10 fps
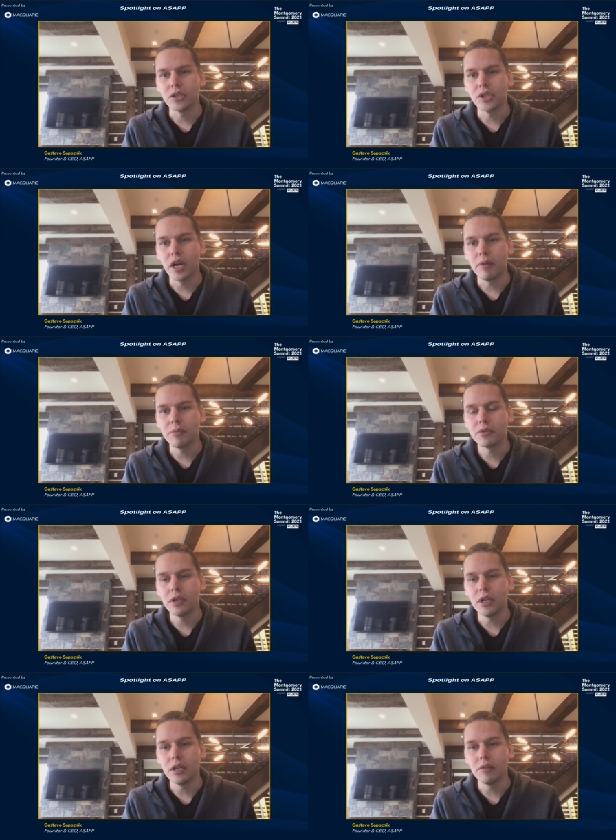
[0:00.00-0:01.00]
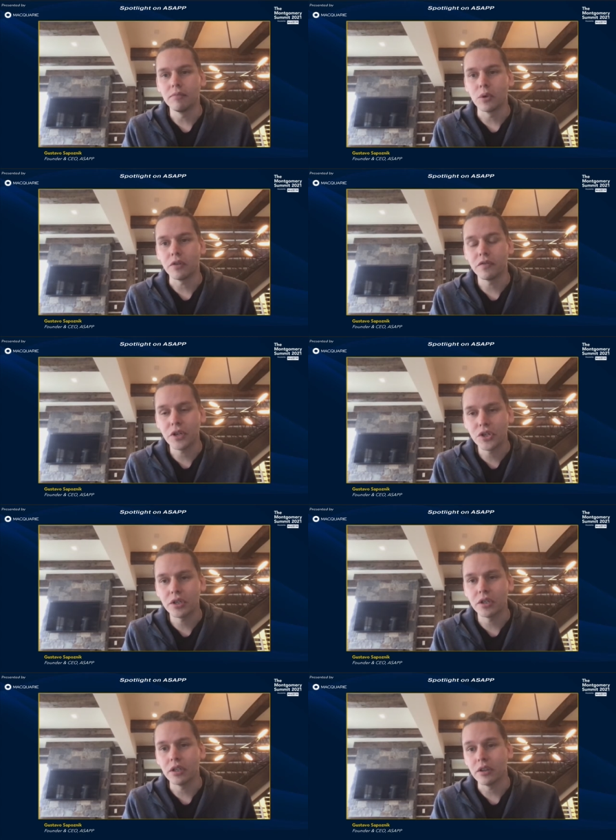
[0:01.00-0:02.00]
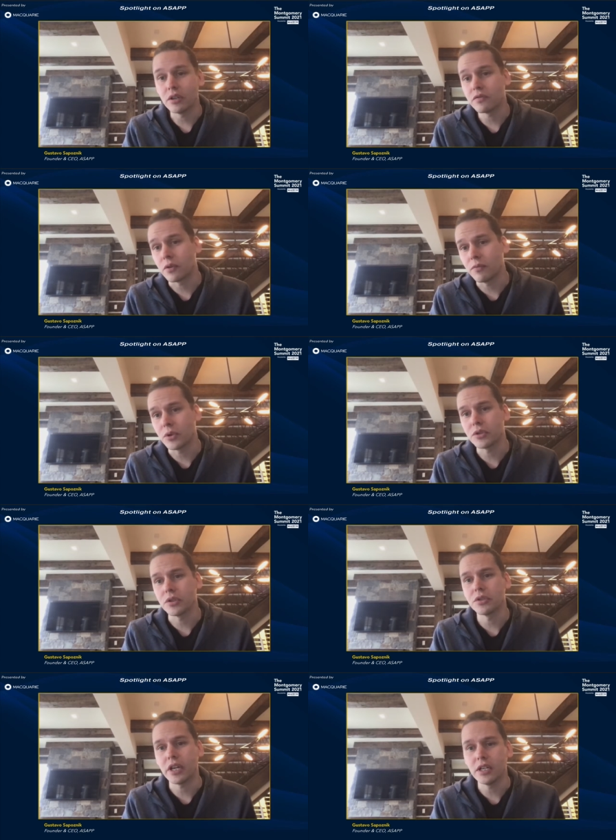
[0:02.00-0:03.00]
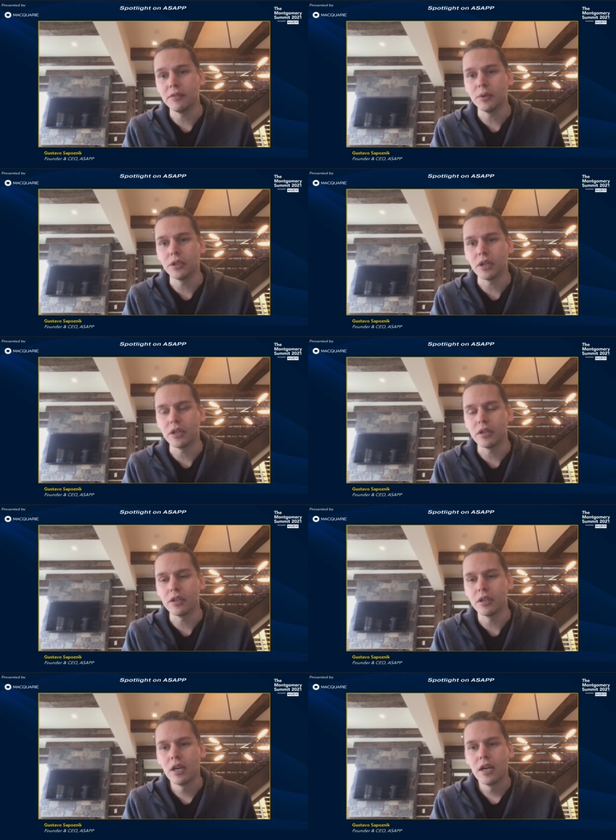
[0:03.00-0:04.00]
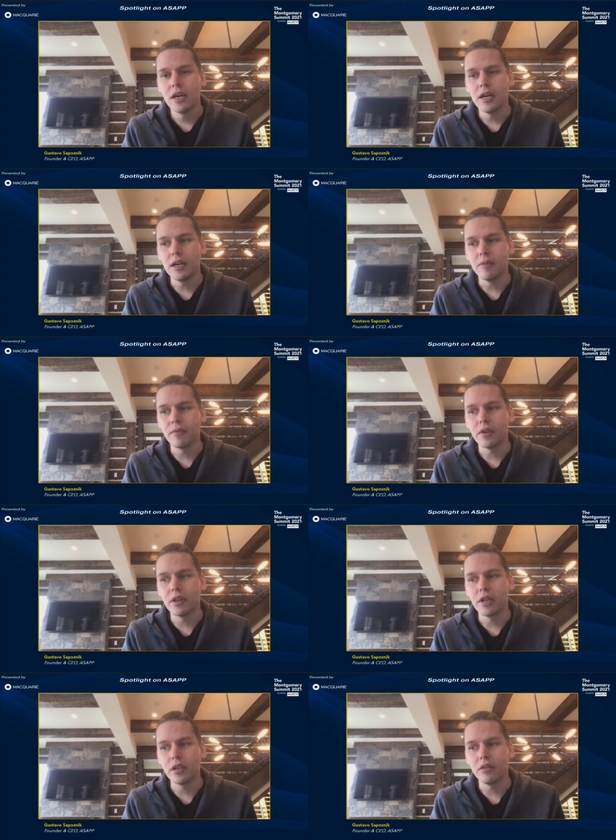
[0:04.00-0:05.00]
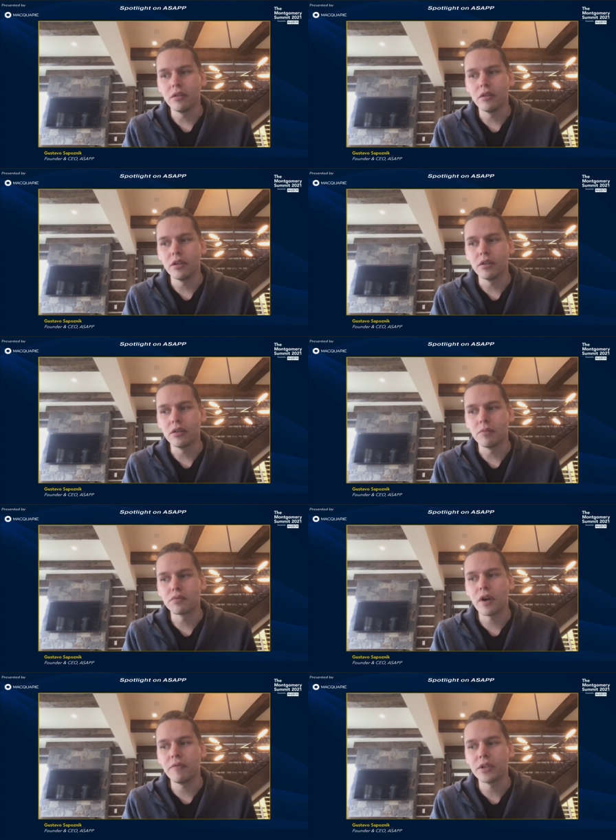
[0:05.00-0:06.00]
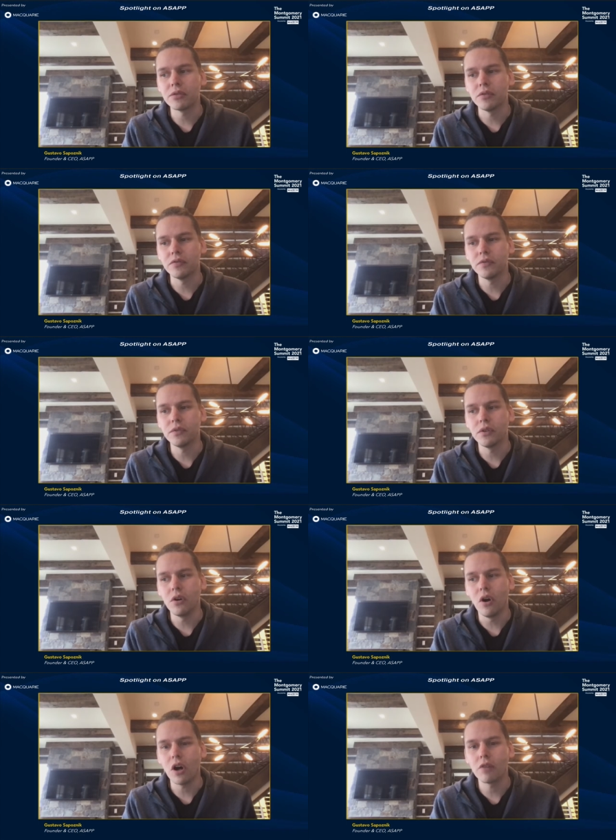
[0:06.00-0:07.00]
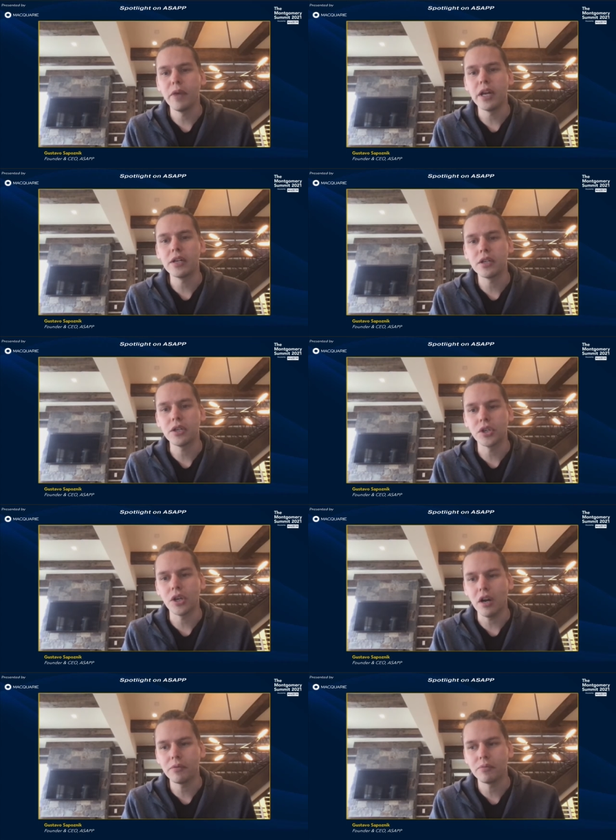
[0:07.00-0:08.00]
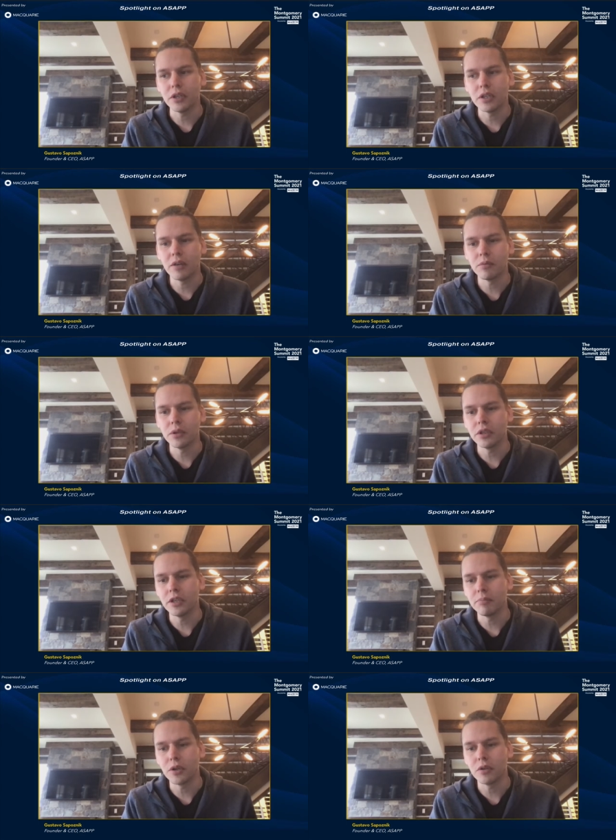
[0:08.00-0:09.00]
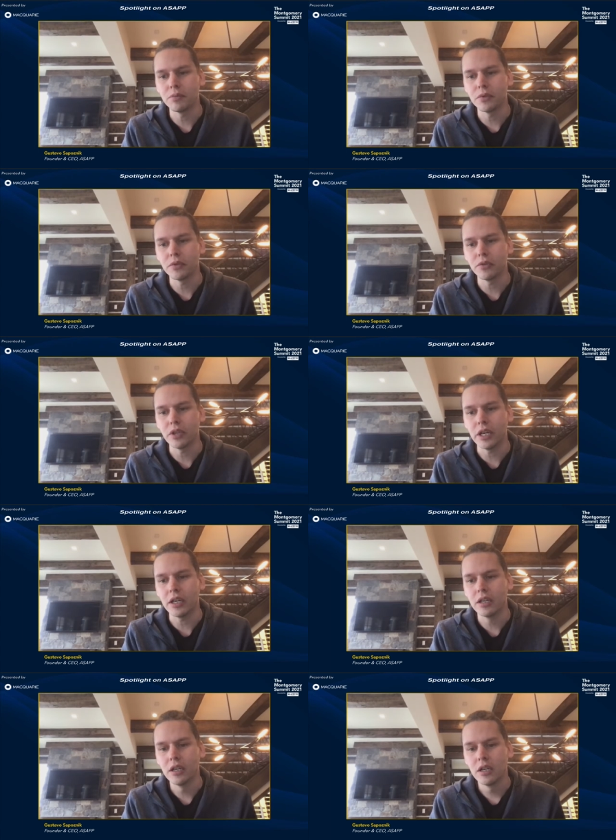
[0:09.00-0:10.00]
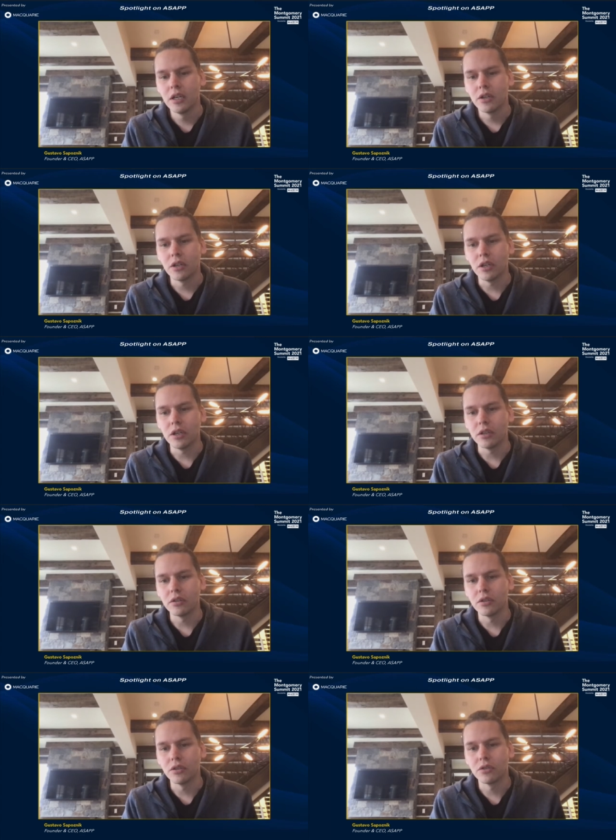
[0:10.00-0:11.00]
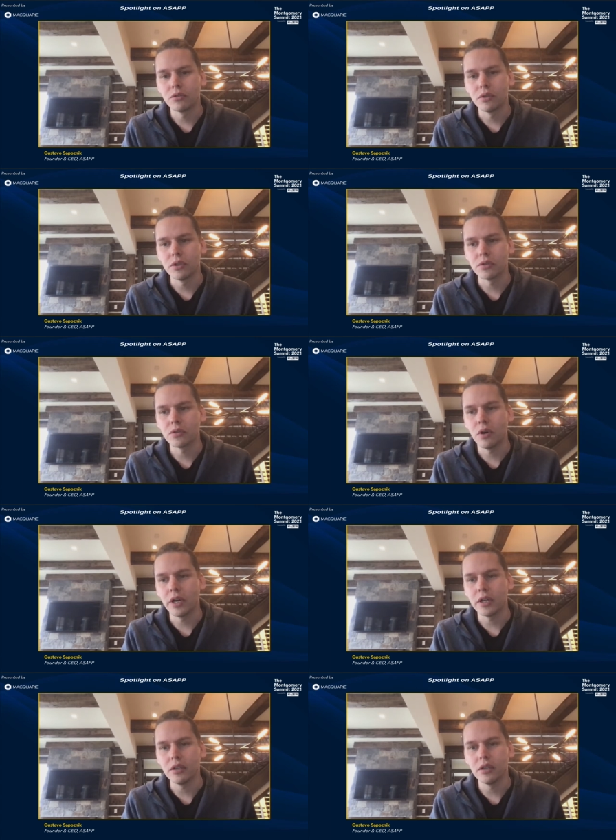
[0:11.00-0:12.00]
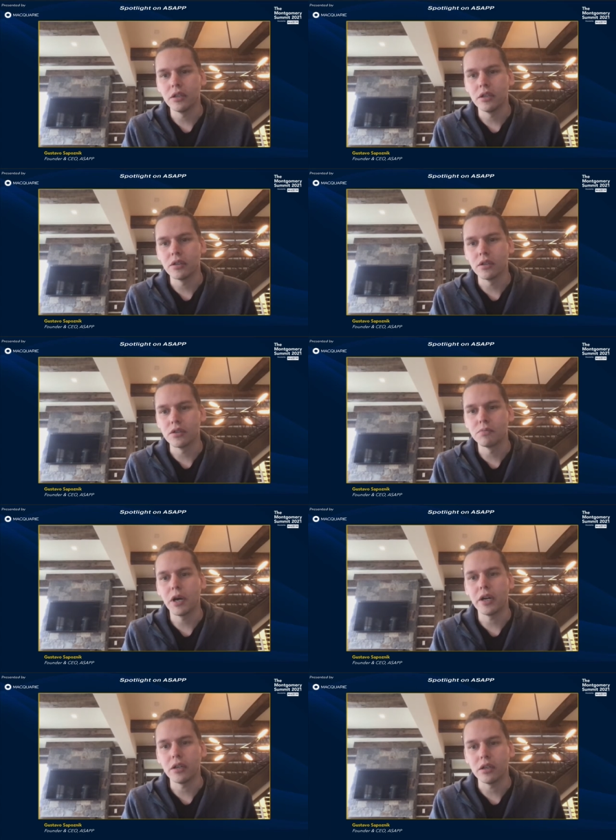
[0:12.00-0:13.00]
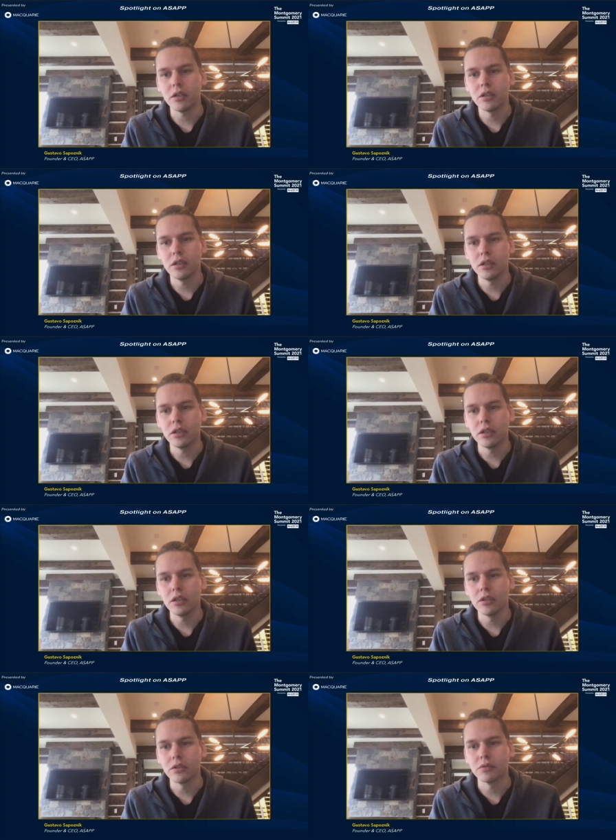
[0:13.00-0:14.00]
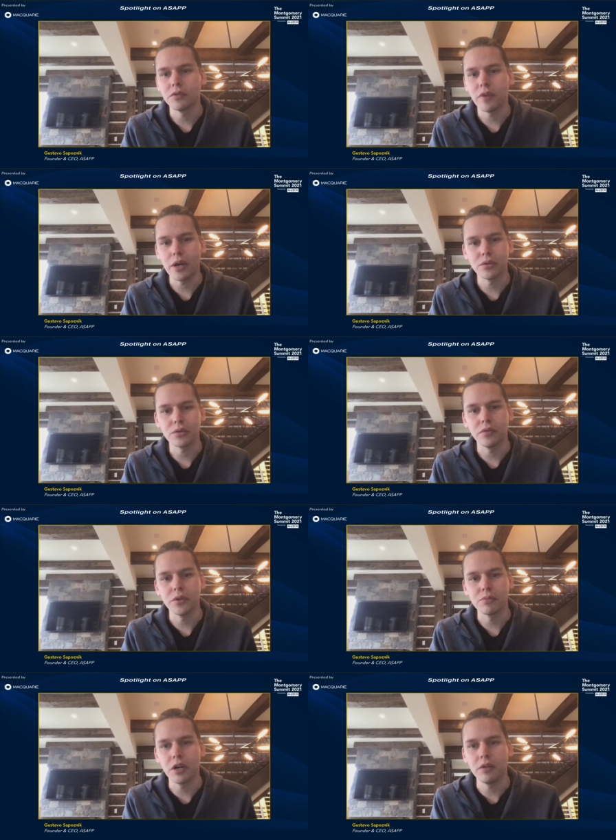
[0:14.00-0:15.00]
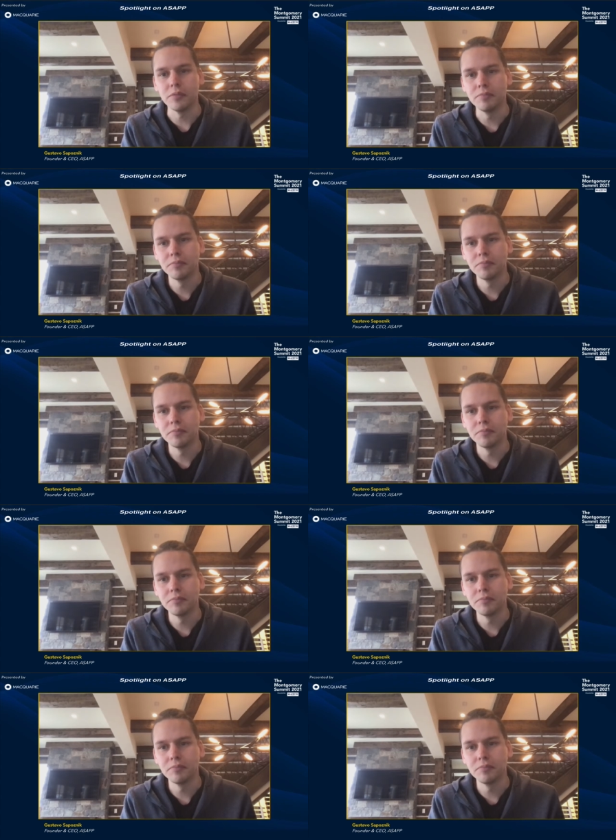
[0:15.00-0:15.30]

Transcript: jobs more efficient and therefore more sustainable. And the premise of augmenting jobs became really a purpose that drew us quite inspired in terms of how to solve this problem.